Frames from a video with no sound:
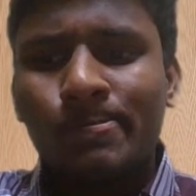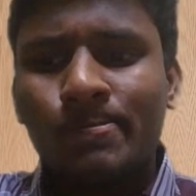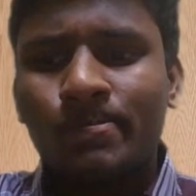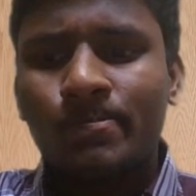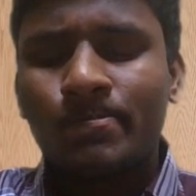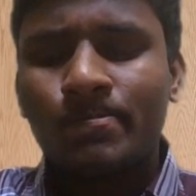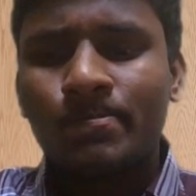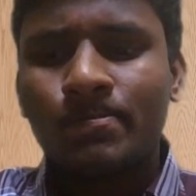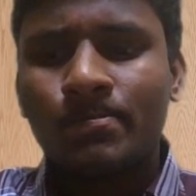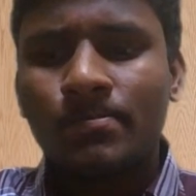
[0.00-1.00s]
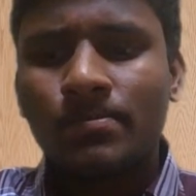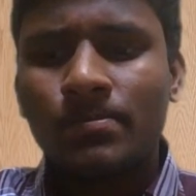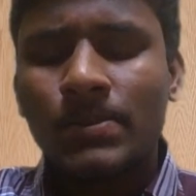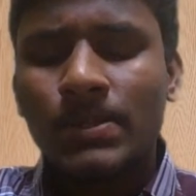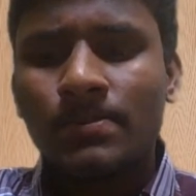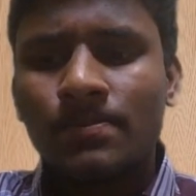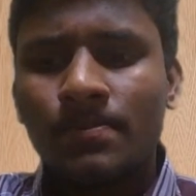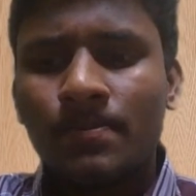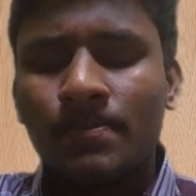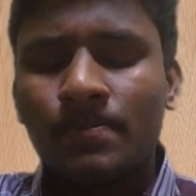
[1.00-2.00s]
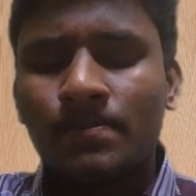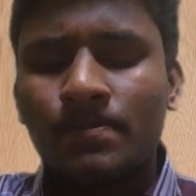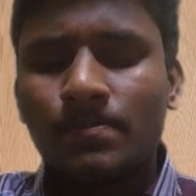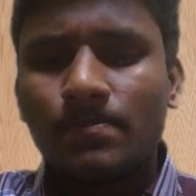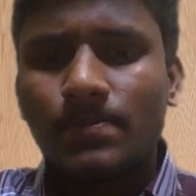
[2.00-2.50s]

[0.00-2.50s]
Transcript: Nobody speaks.